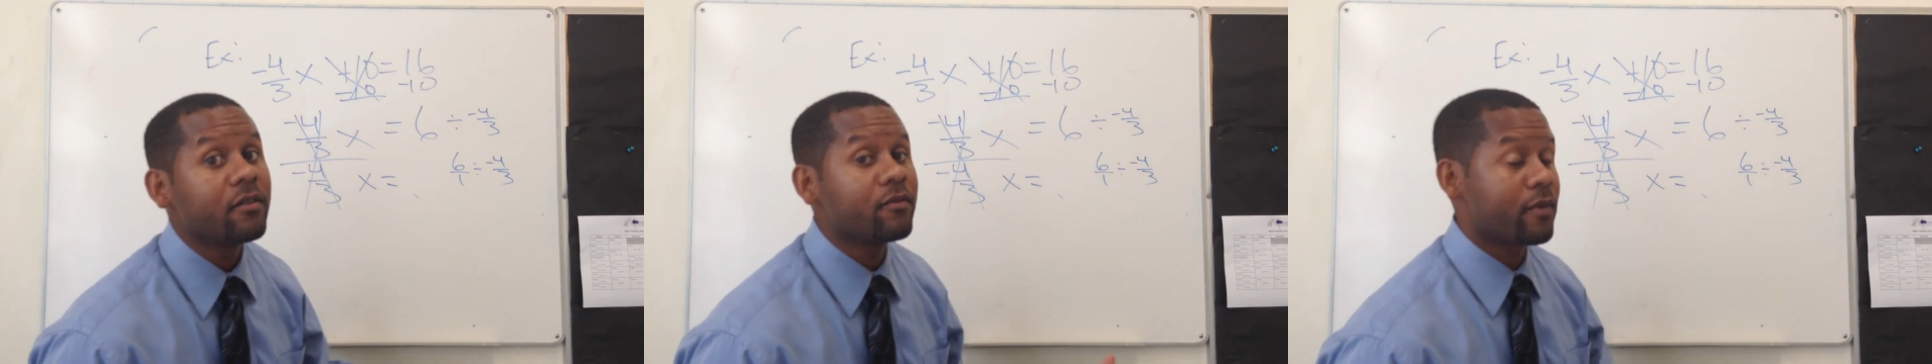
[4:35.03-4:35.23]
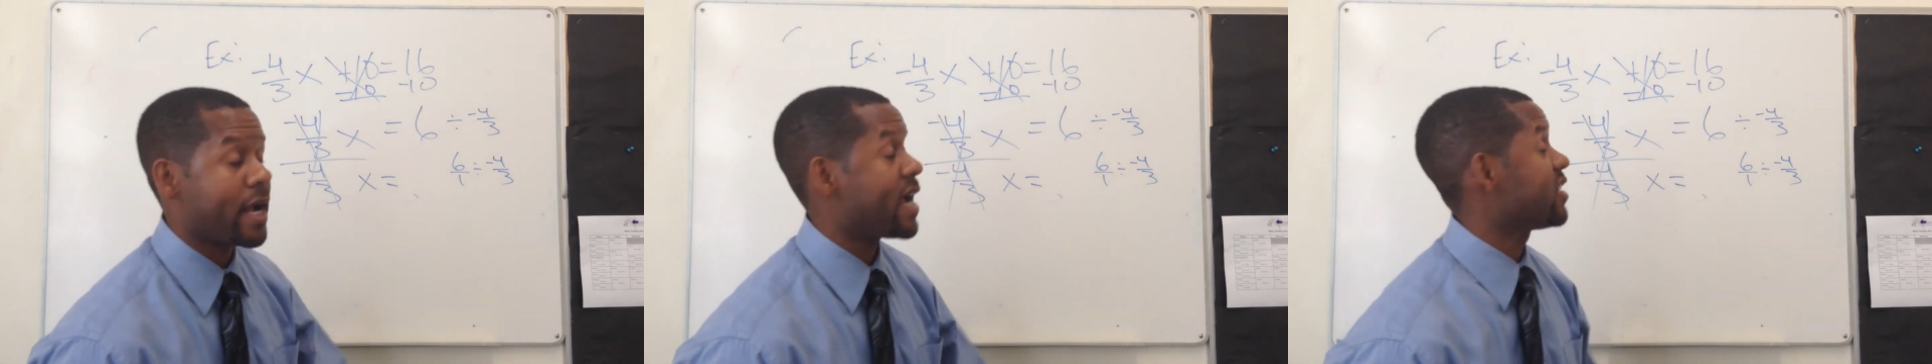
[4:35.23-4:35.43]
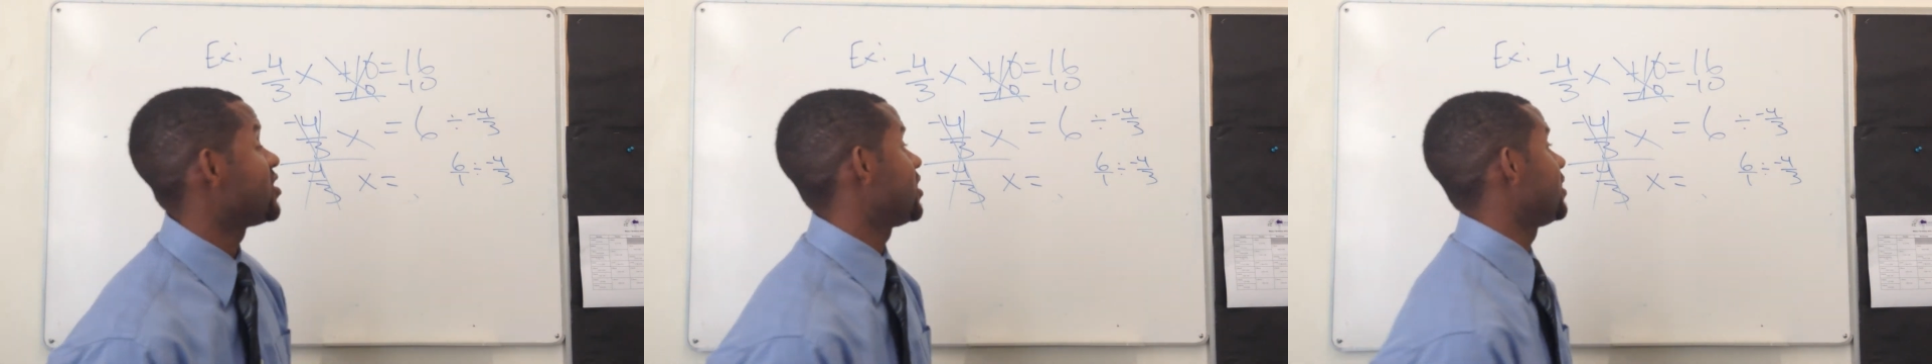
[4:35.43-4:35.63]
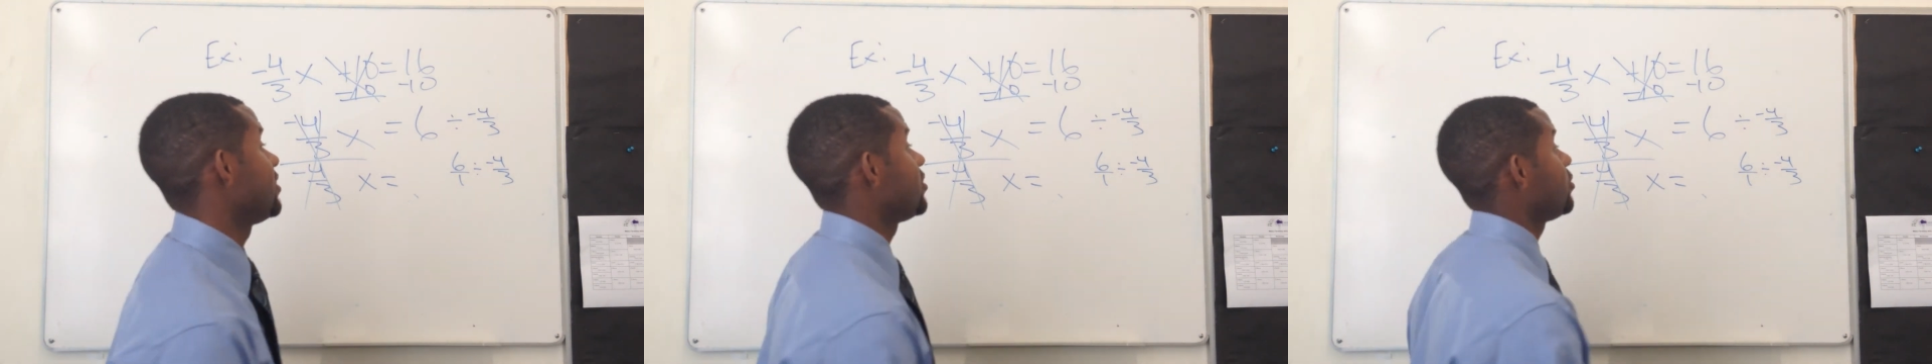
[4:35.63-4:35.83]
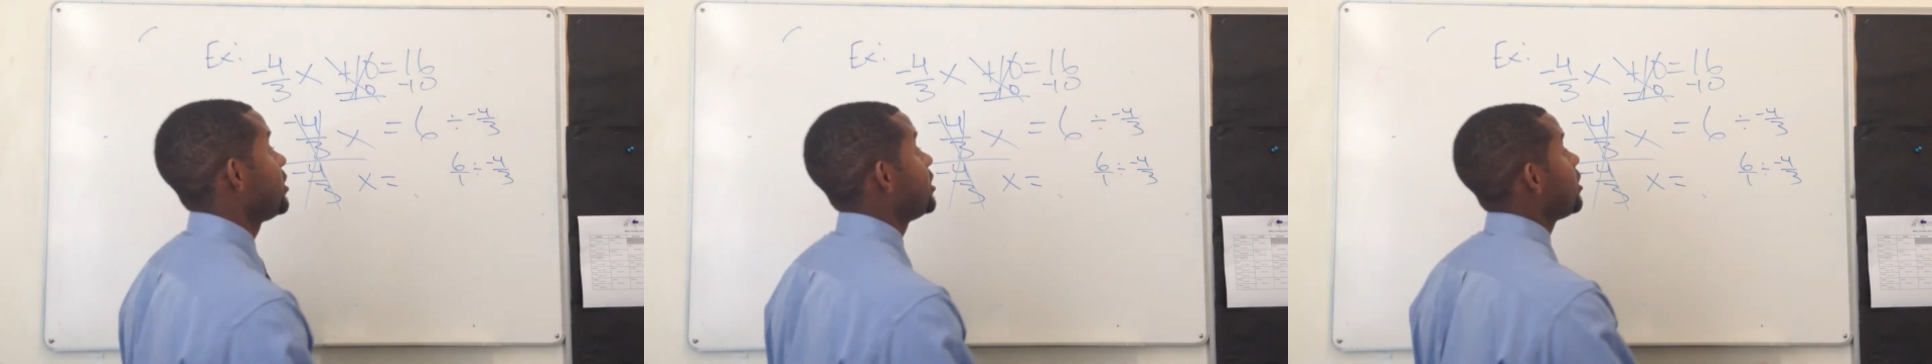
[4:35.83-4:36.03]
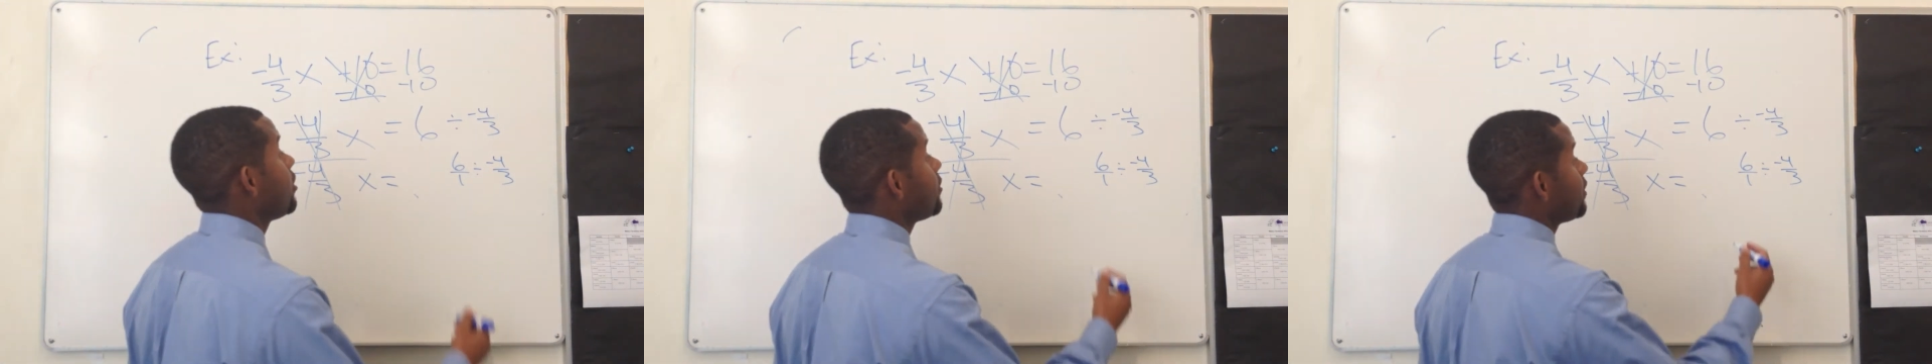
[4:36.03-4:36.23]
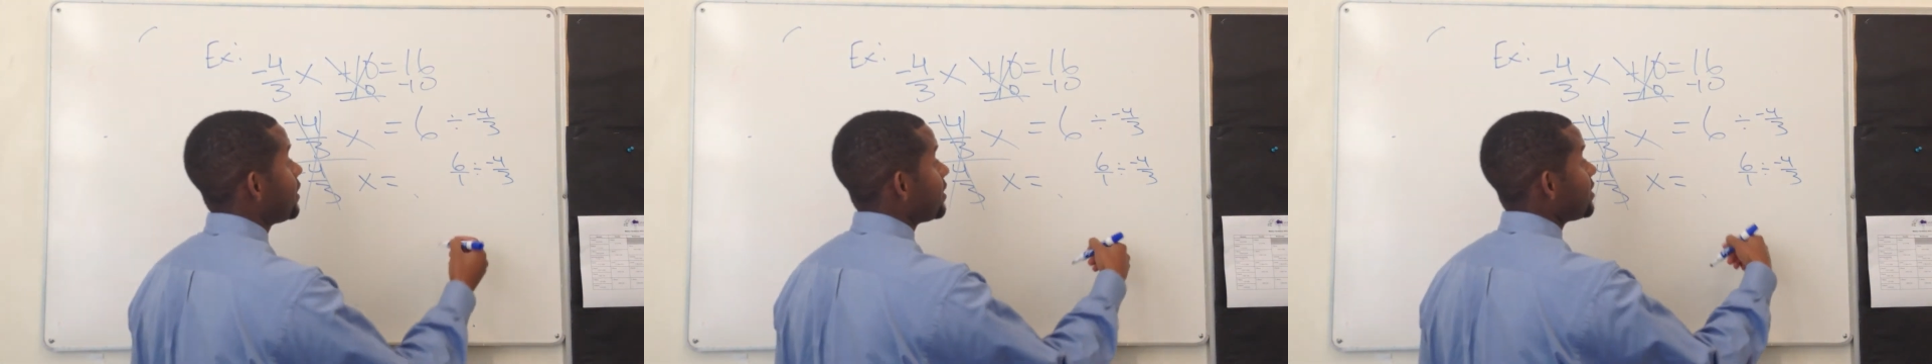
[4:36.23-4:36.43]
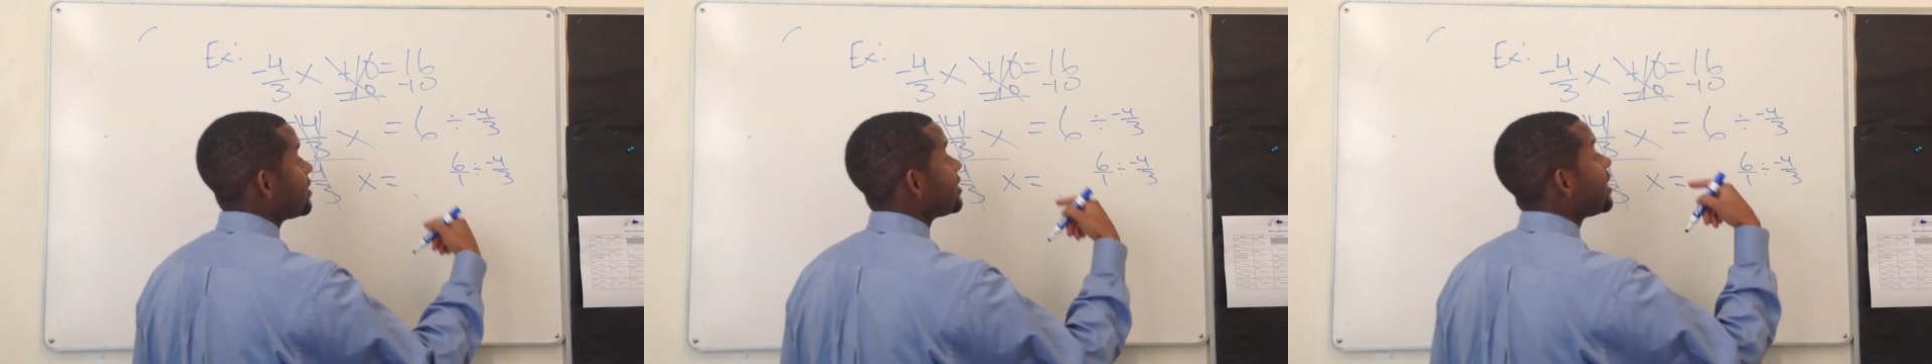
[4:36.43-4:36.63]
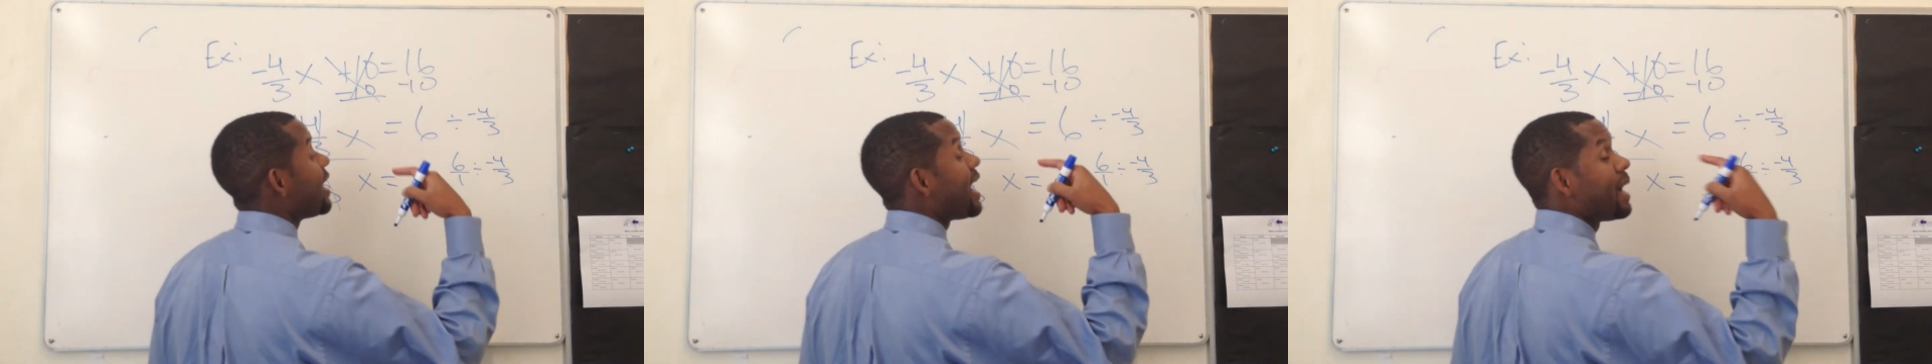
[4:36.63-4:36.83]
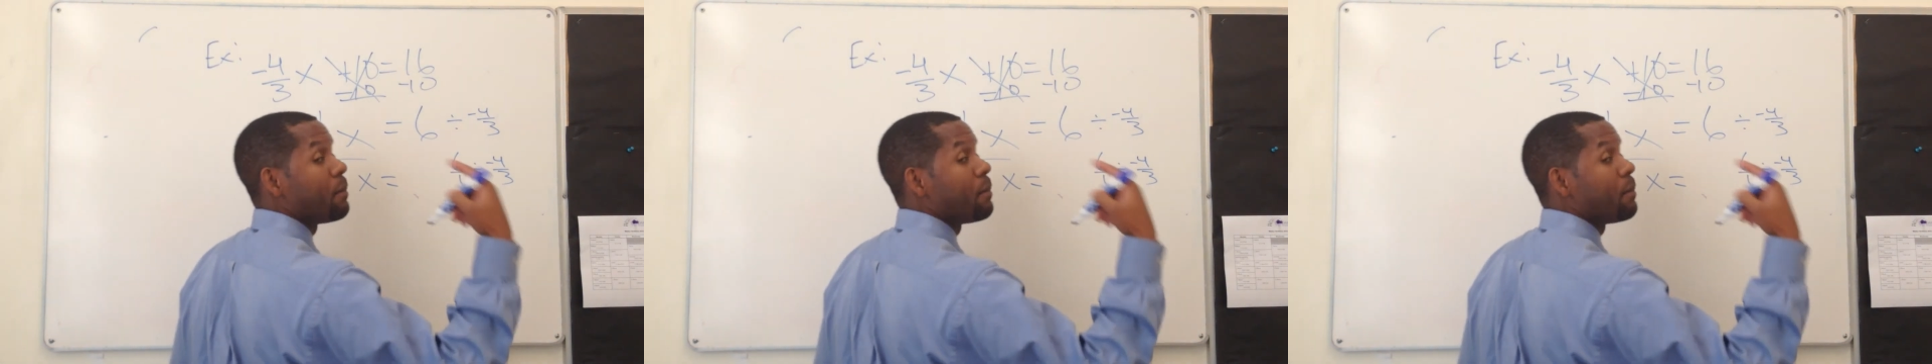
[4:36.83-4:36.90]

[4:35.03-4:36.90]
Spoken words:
fractions? We know this.